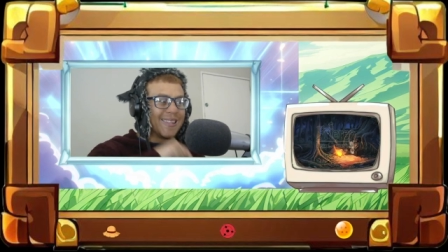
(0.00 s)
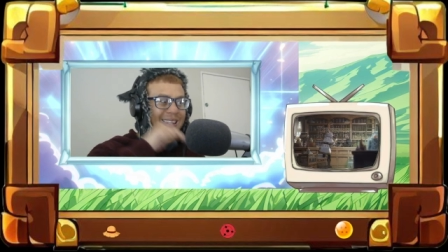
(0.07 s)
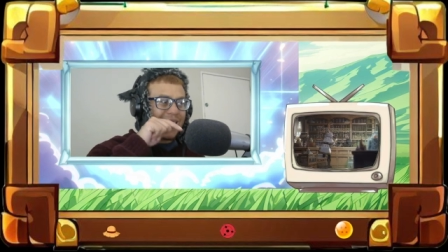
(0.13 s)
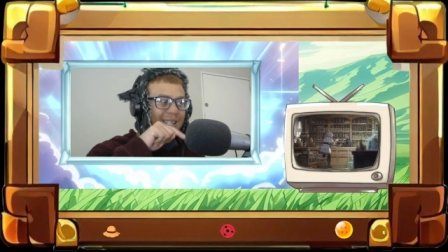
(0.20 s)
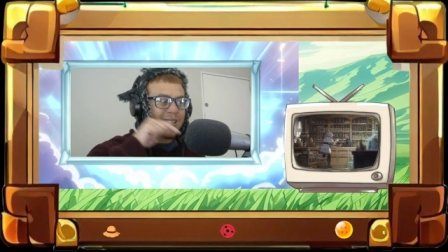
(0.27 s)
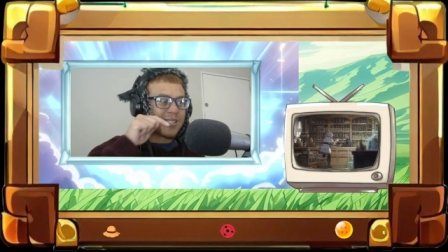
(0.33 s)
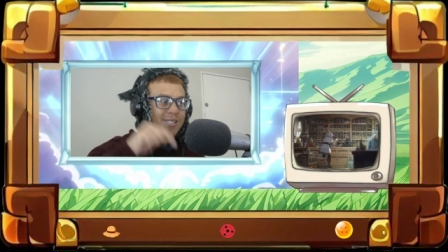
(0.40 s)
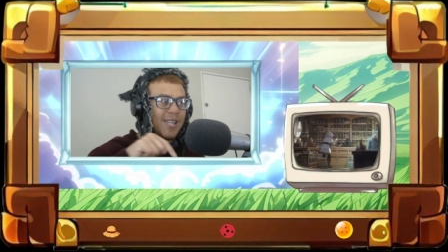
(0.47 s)

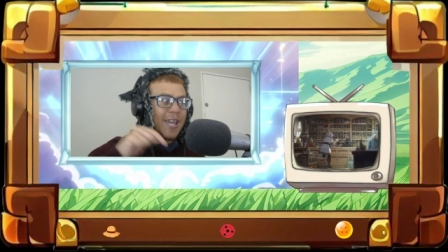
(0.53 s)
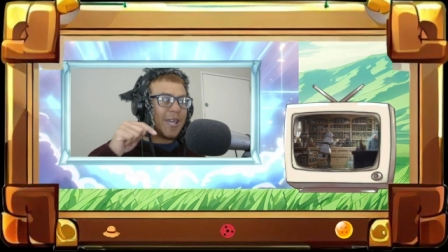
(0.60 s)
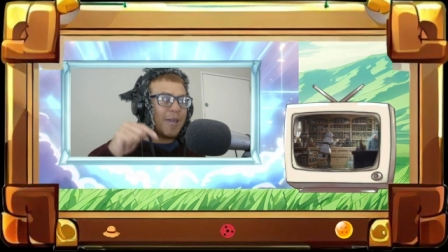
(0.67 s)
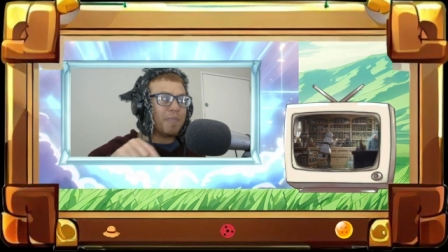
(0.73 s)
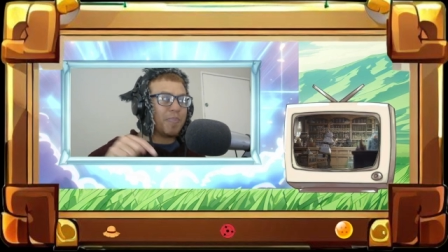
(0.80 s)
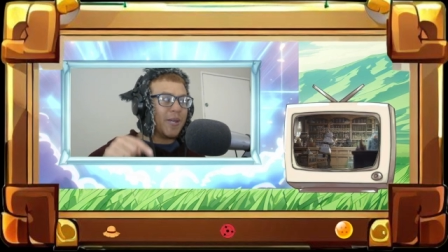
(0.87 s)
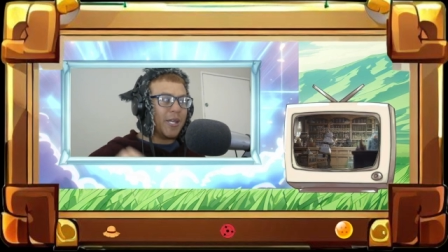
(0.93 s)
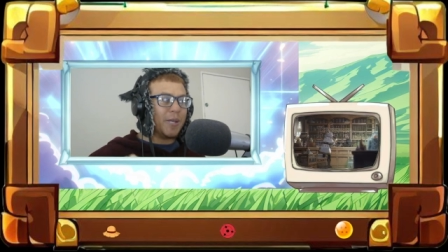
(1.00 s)
these
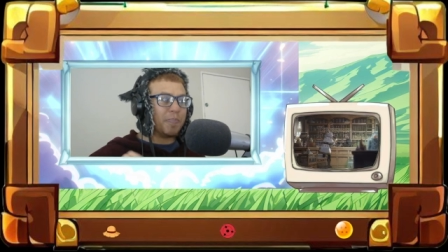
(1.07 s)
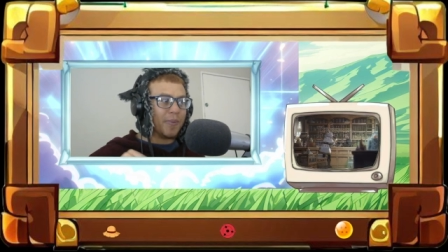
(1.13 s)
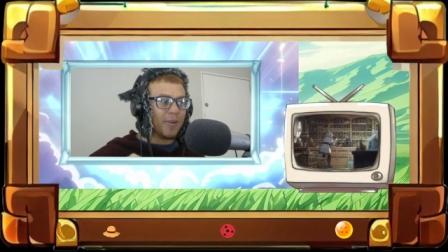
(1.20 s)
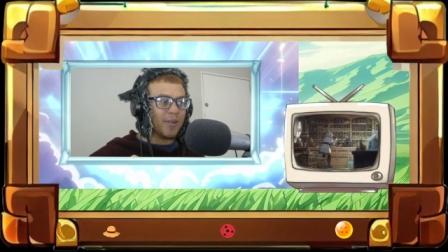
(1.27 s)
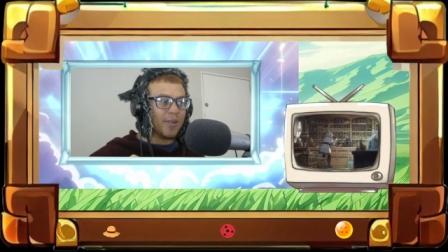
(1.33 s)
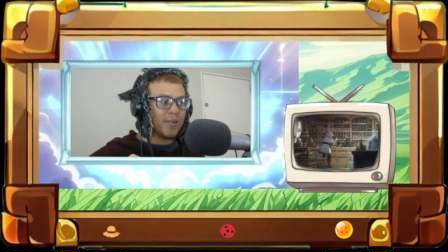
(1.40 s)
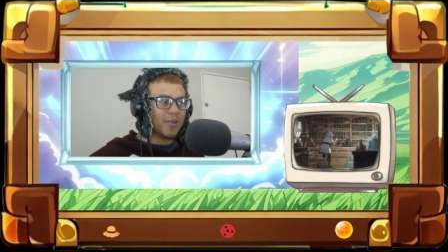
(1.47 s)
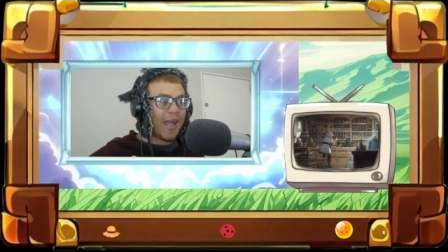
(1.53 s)
same
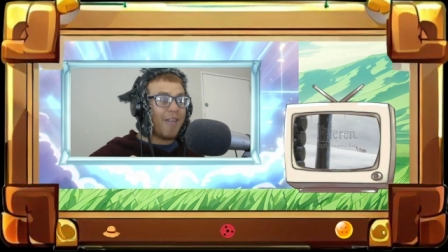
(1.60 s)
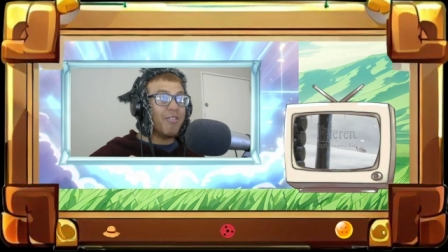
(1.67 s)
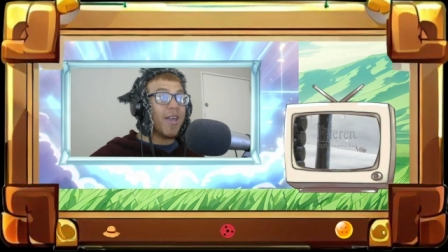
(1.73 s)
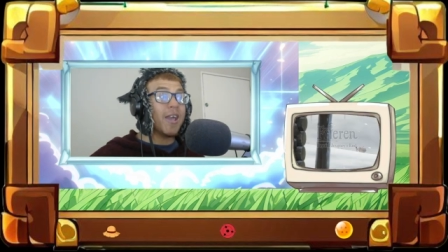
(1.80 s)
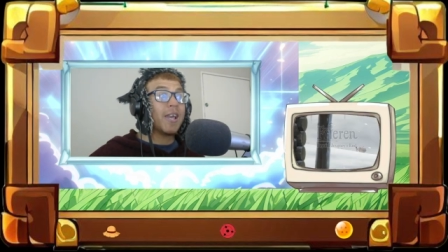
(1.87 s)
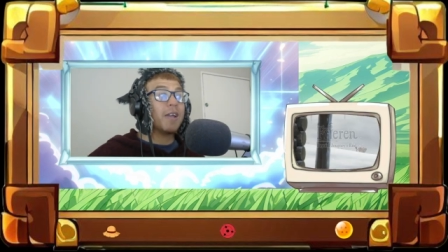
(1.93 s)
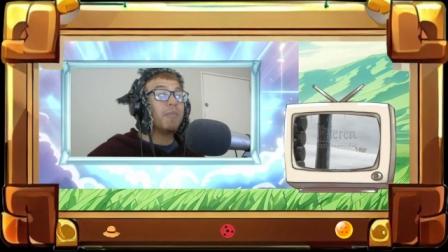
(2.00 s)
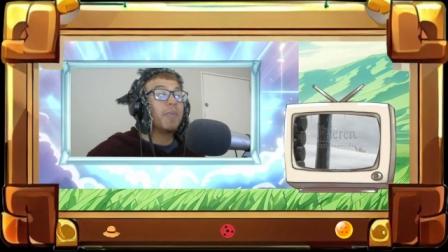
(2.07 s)
people and
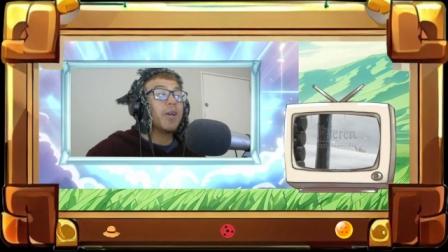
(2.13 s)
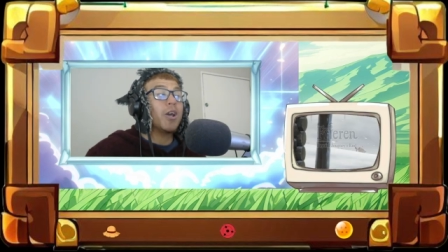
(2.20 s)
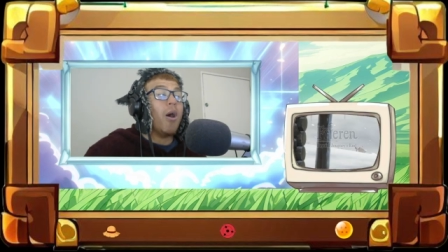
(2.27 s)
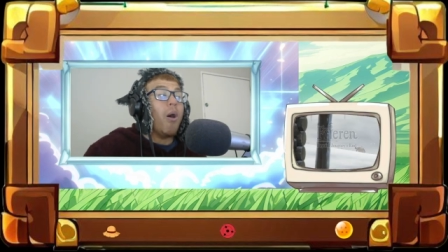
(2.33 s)
they can be